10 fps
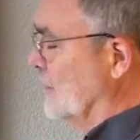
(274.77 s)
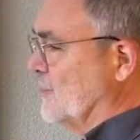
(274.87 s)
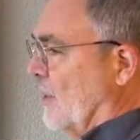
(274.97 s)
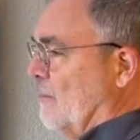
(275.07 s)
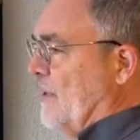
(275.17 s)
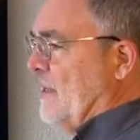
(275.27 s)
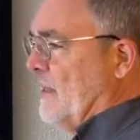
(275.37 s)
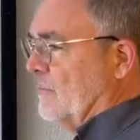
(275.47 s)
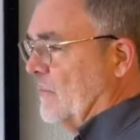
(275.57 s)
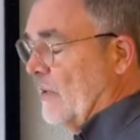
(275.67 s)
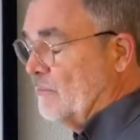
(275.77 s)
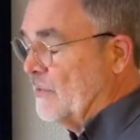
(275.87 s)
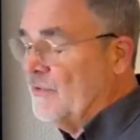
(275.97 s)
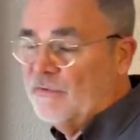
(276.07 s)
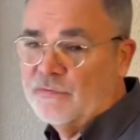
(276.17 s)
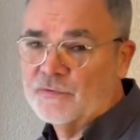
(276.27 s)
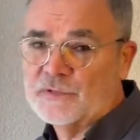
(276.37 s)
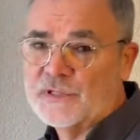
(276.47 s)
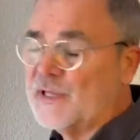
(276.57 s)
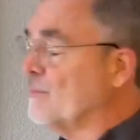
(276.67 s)
jumping a
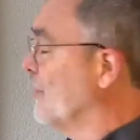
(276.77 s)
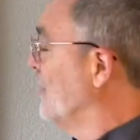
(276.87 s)
beautiful leap.